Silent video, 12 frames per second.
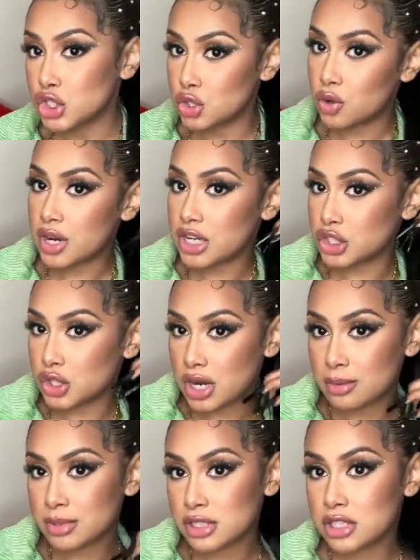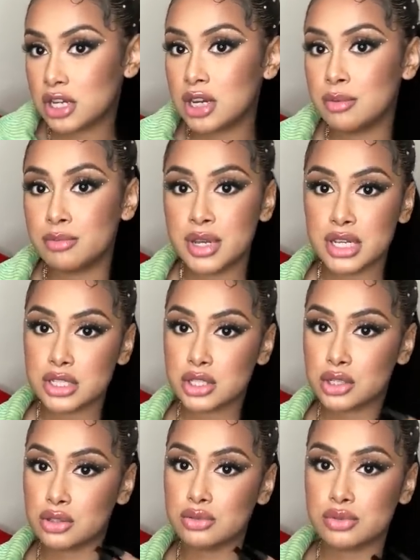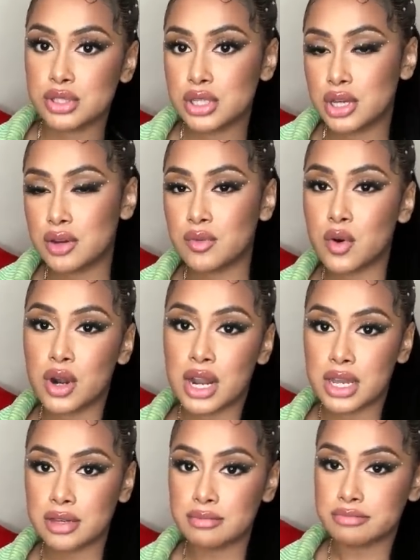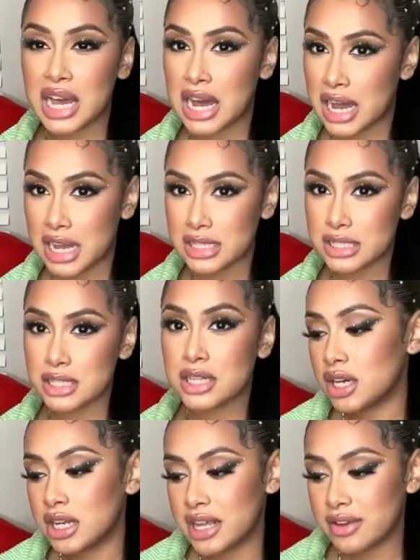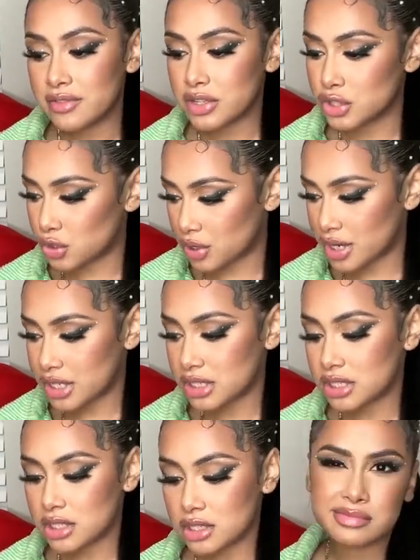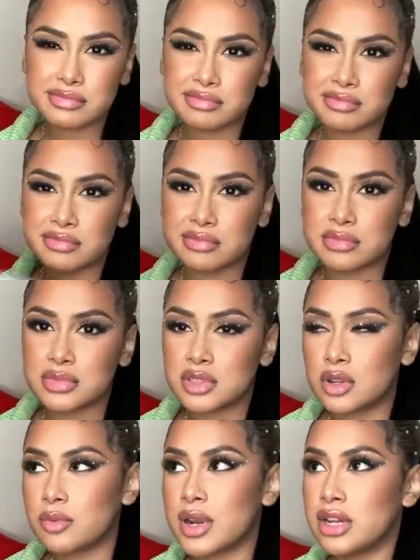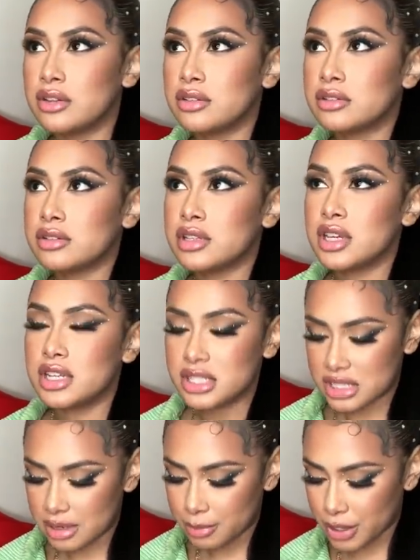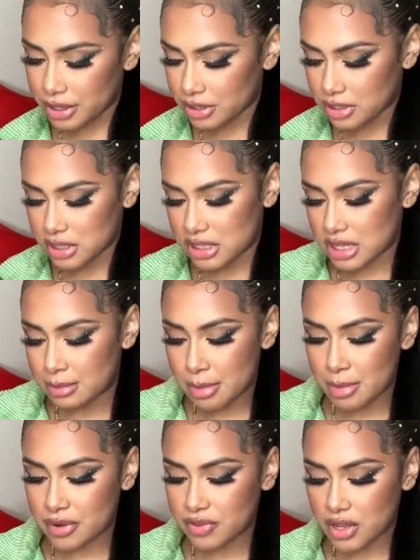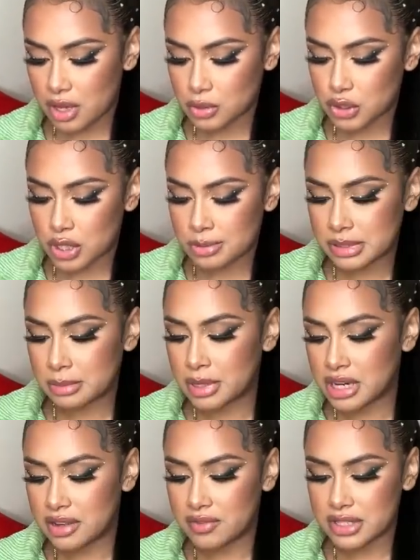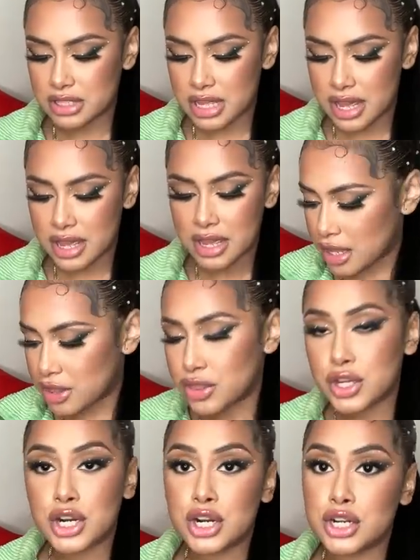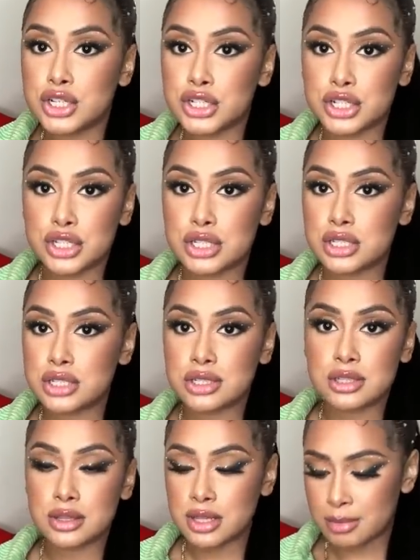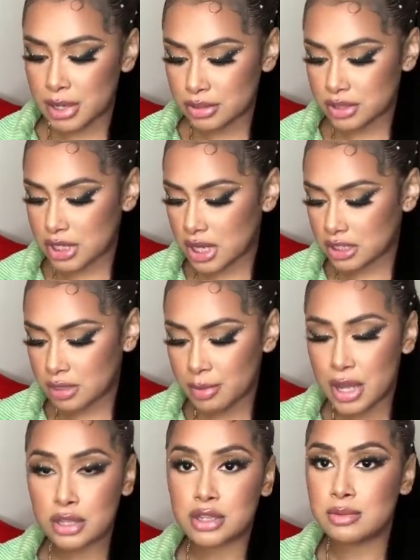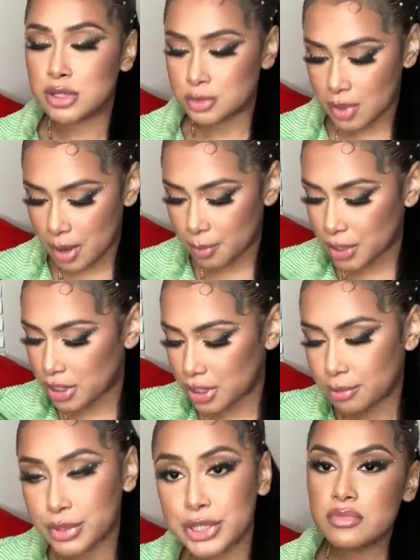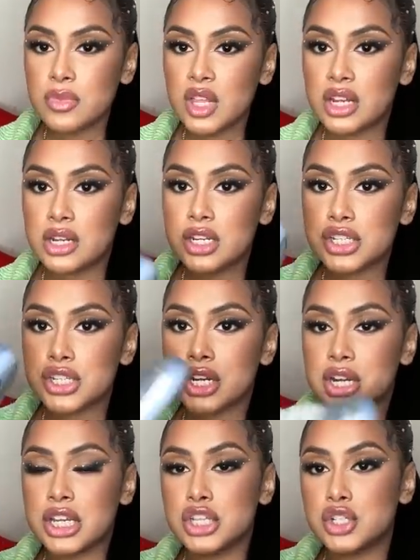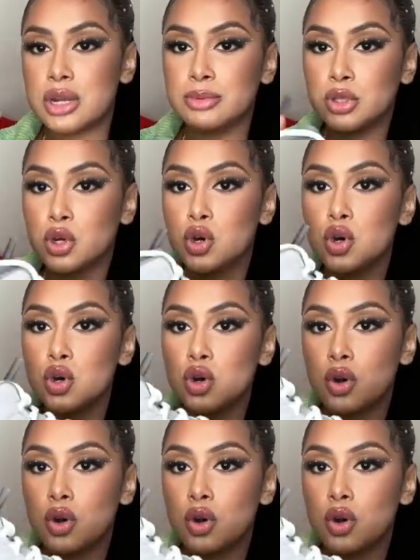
Jordan drops some exclusive or like hot 11 Jordans around, yeah, December month. He always drops some 11s that either just the most talked about, the most popular, but this year he dropped the cool